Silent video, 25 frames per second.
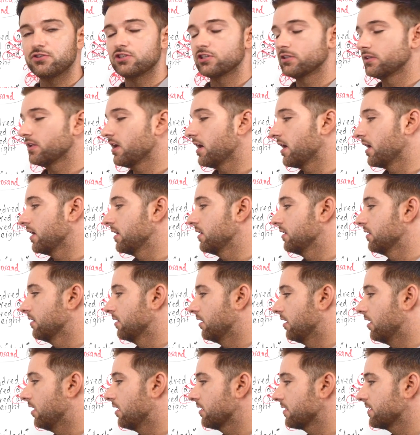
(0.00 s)
July,
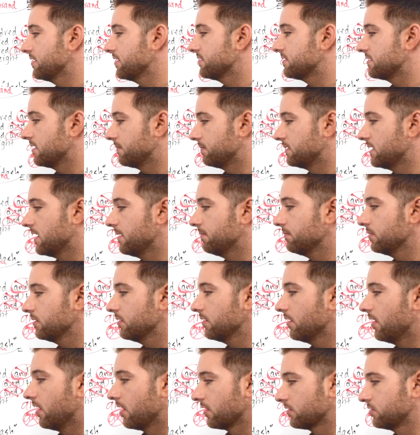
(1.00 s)
August,
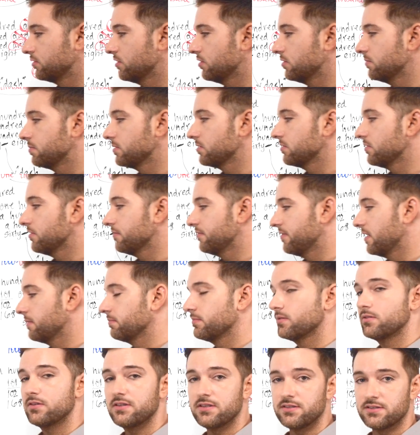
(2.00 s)
September, October,
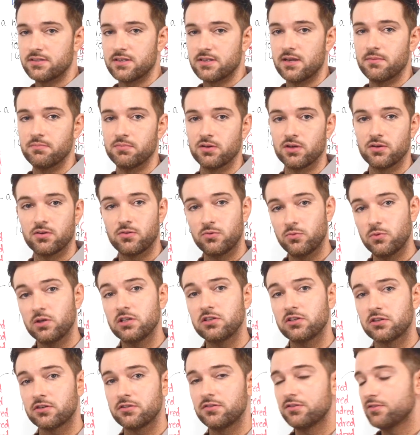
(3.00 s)
November, December.
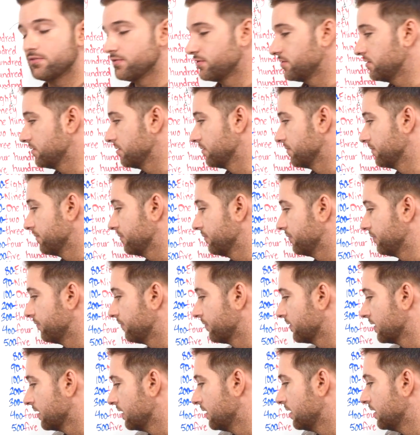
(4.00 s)
We'll learn those soon.
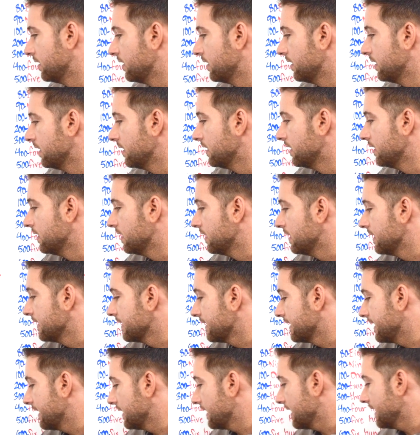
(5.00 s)

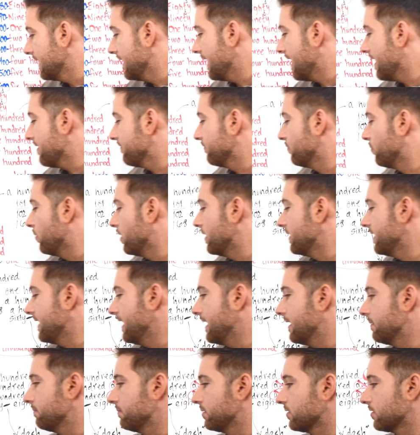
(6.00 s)
Can I have 1
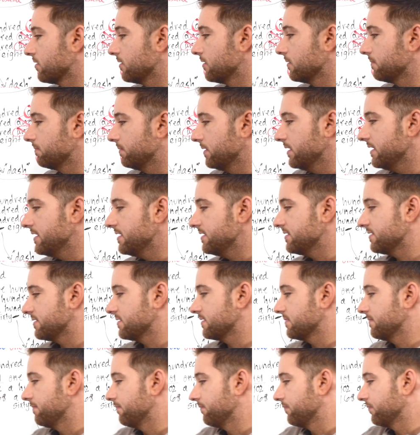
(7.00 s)
hamburger,
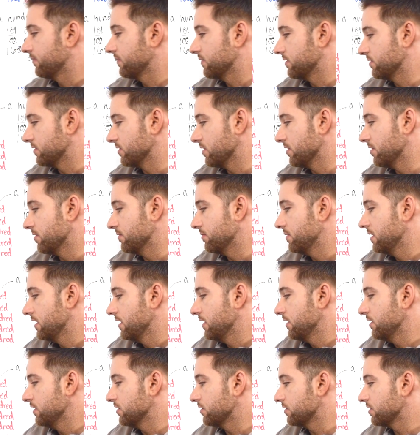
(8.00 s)
please? So
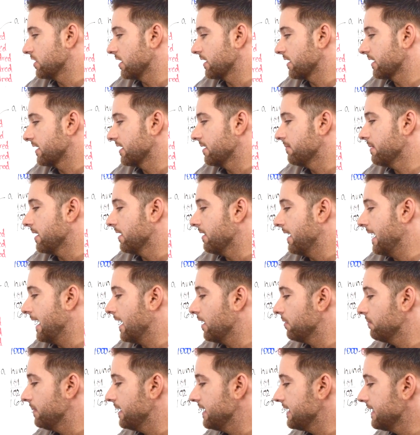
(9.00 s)
you're talking about
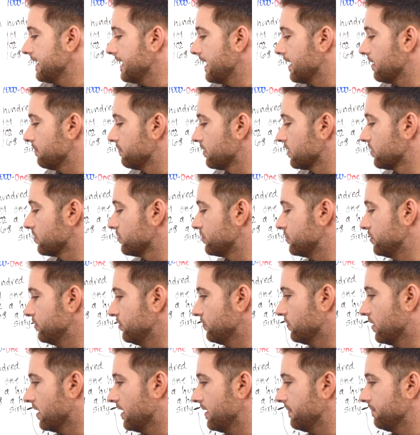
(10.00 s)
how many hamburgers you
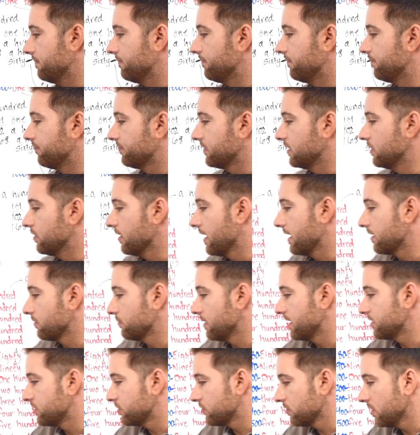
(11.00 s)
want. You're at a
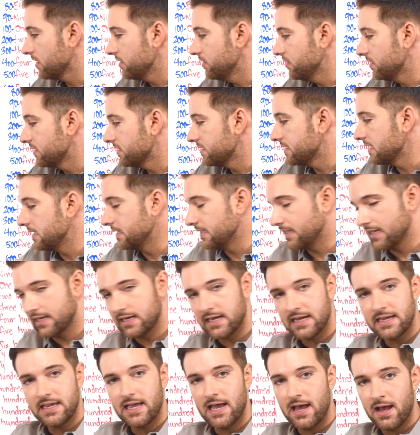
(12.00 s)
restaurant, you can say, can
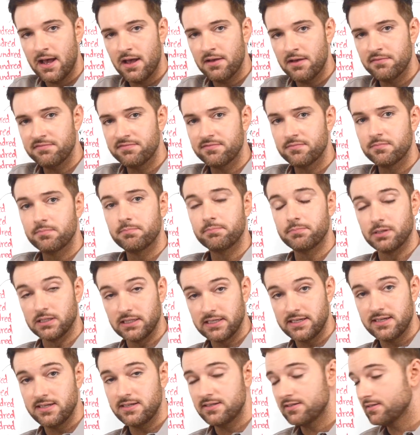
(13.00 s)
I have,
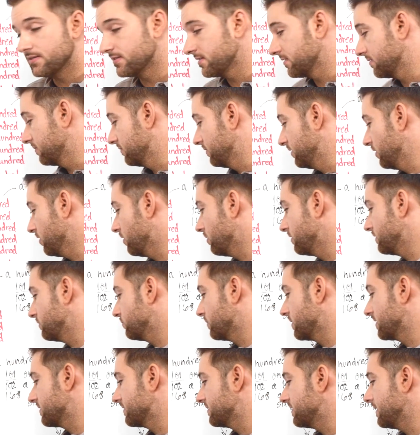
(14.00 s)
please? You always
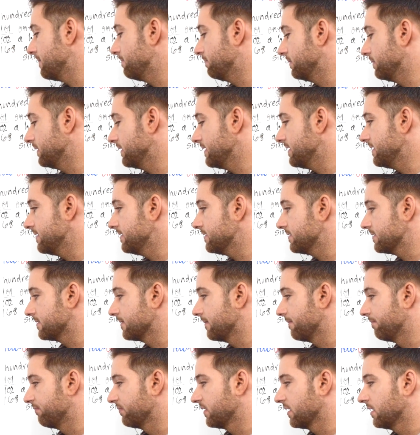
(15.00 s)
want to say please.
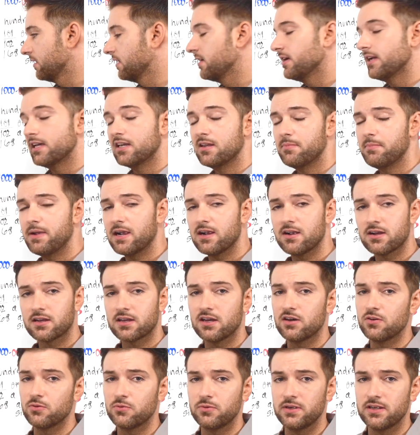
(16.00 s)
In
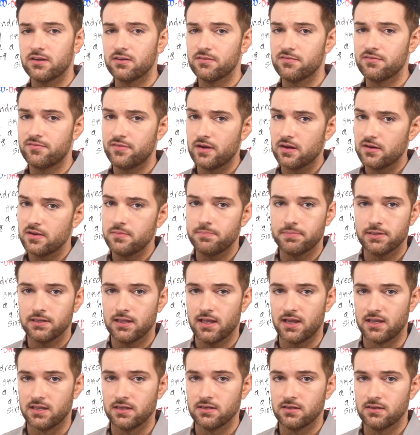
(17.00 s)
America, we are very
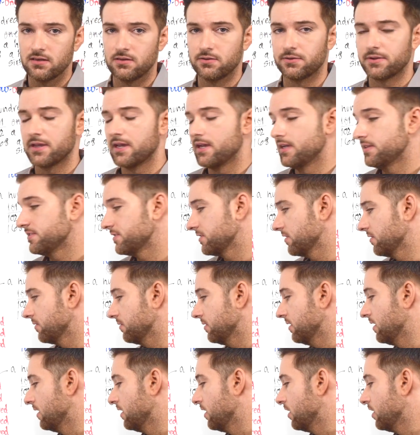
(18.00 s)
polite, okay? So